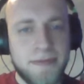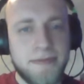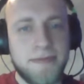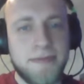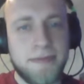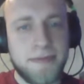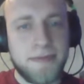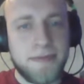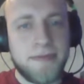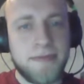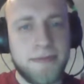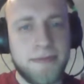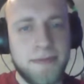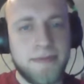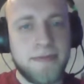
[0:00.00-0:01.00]

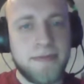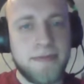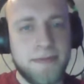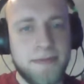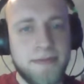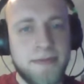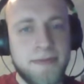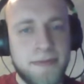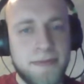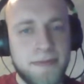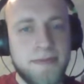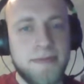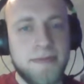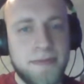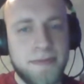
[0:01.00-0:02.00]

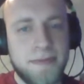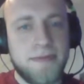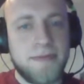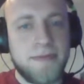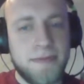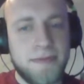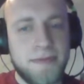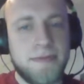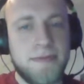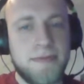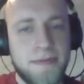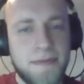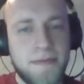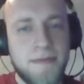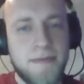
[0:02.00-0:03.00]

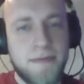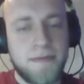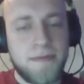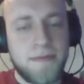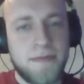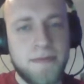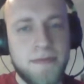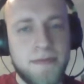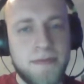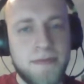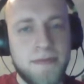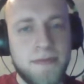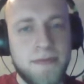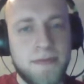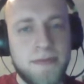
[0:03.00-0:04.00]

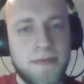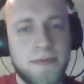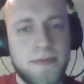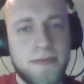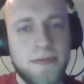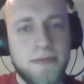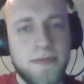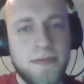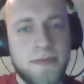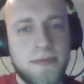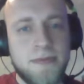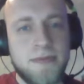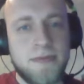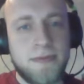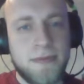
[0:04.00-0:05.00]

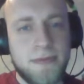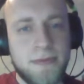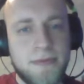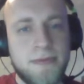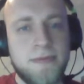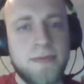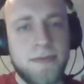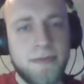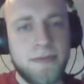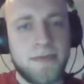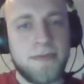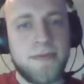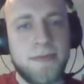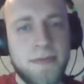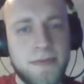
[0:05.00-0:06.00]

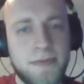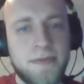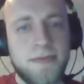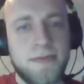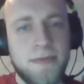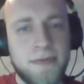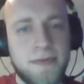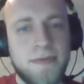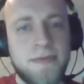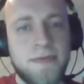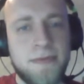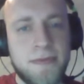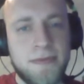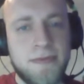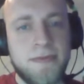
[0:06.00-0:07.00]

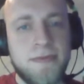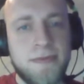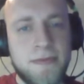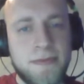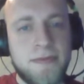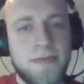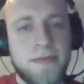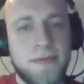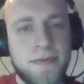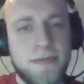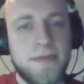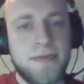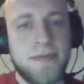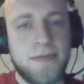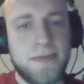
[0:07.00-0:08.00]
(not speaking)